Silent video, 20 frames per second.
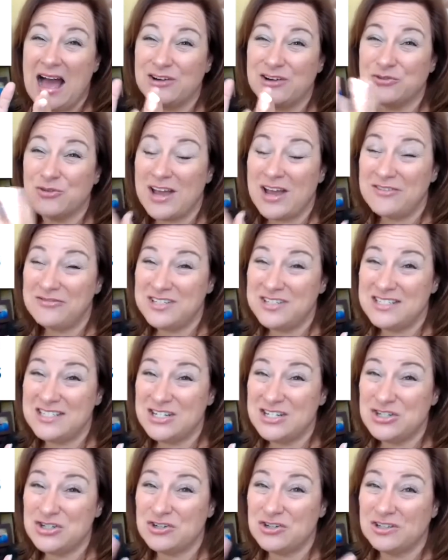Draft to
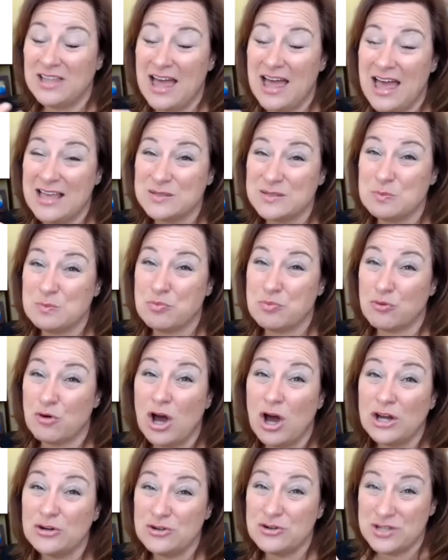Digital has
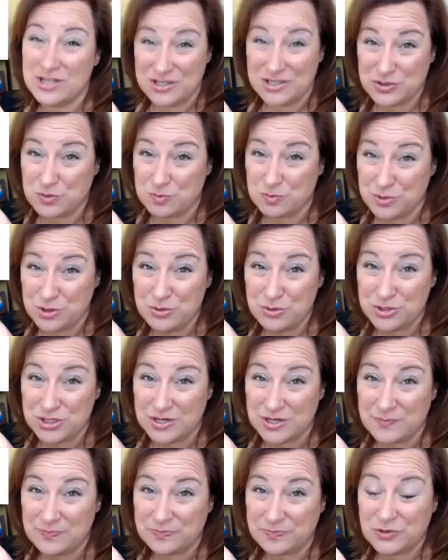broader
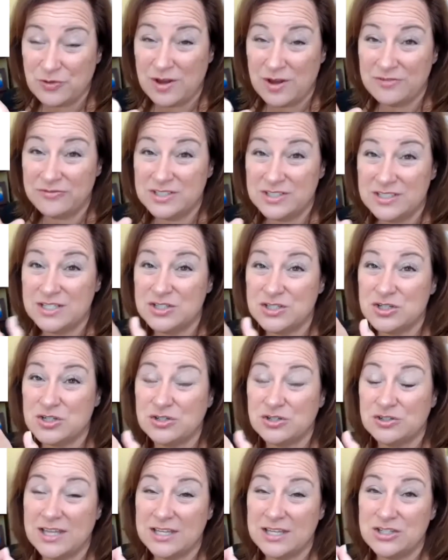distribution. Draft to
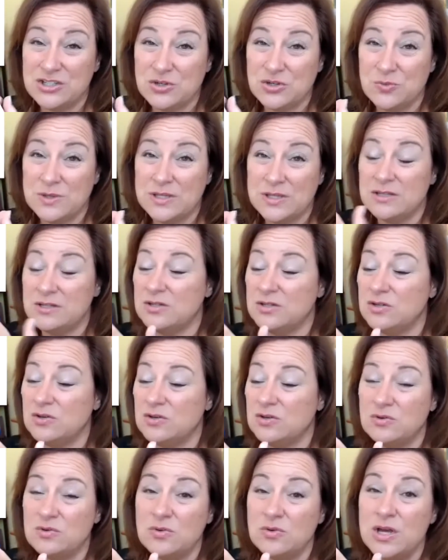Digital gets you
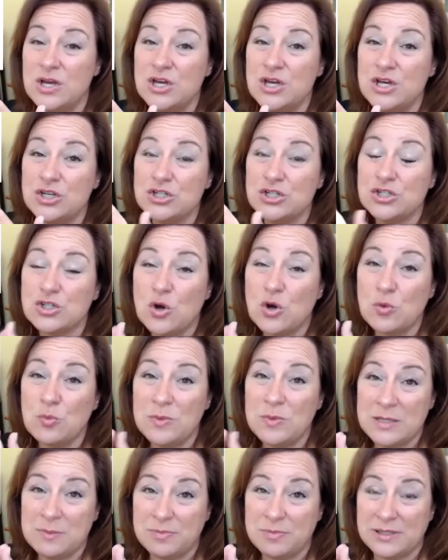into so
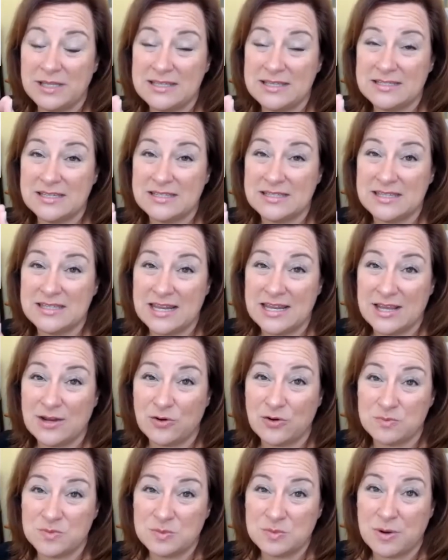many places that
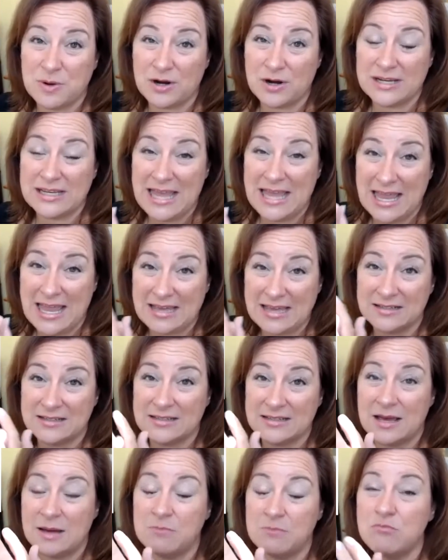Ingram Spark can't.
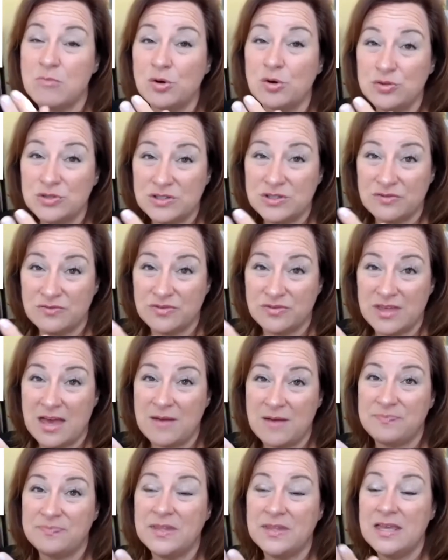Most of
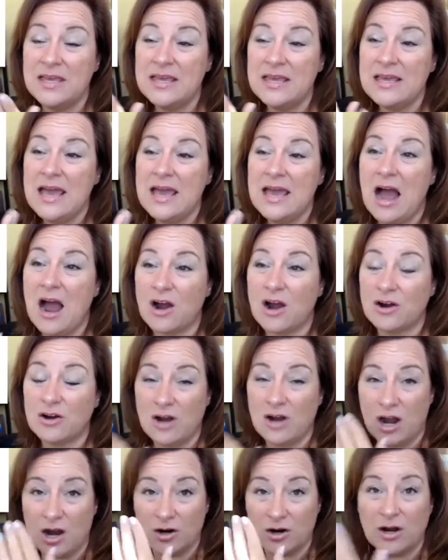them
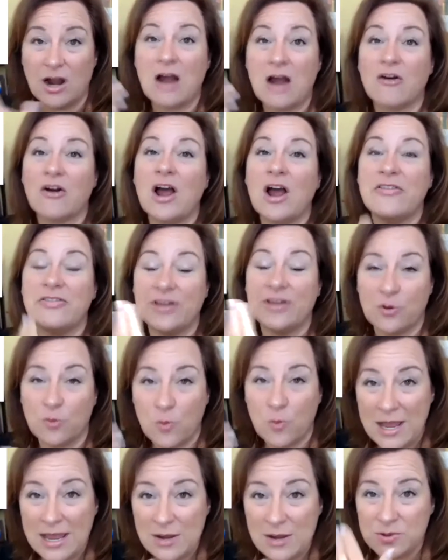are on their
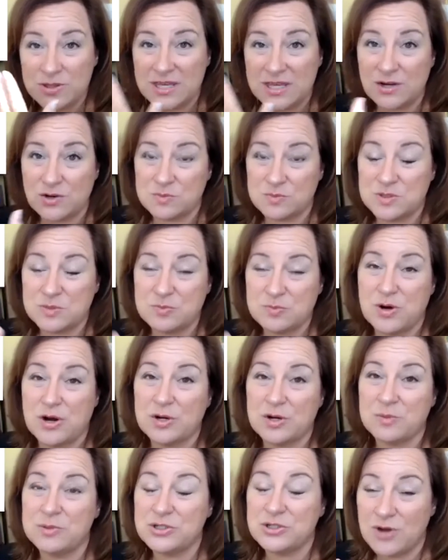way with Ingram
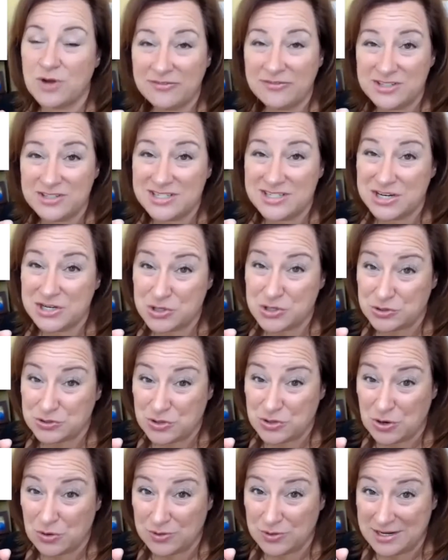Spark, but Draft to Digital is
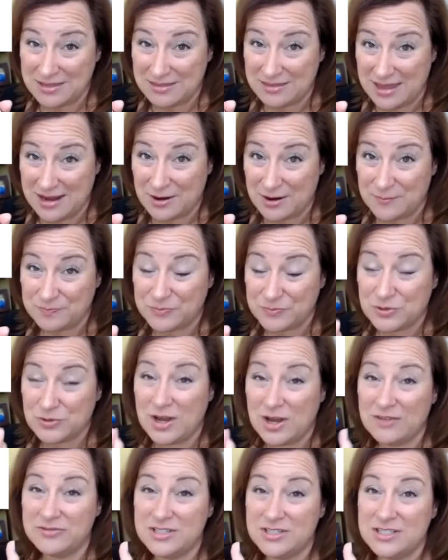already there.
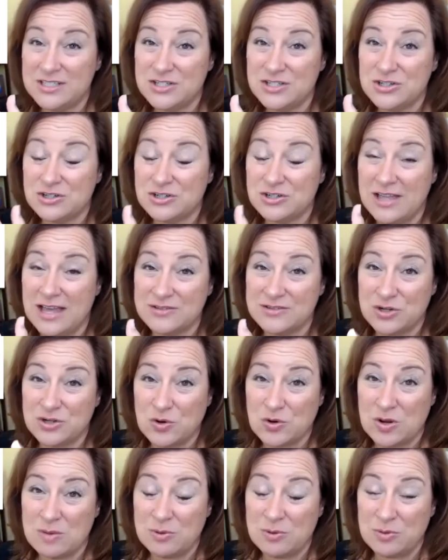Draft to Digital has an
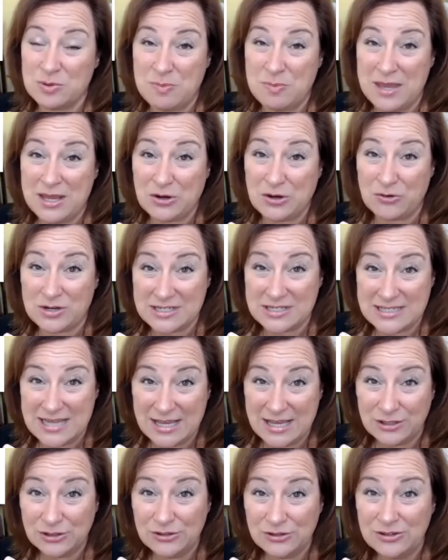agreement with Baker and
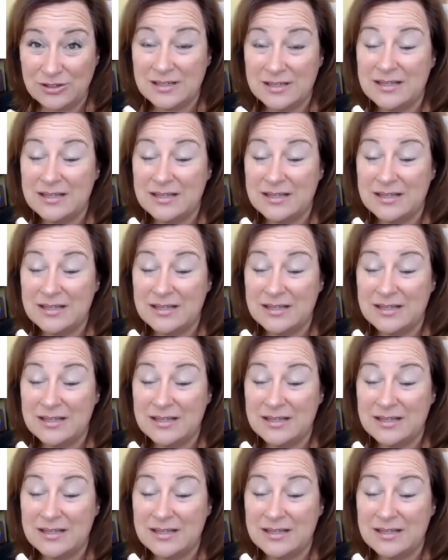Taylor